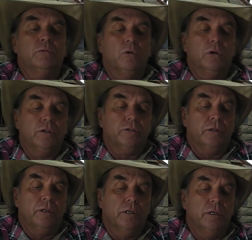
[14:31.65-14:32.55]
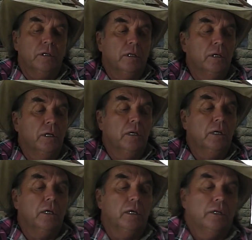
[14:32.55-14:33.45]
whites,
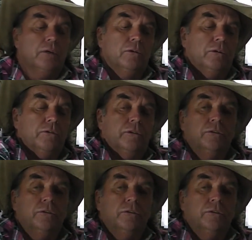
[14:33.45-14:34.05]
and of course your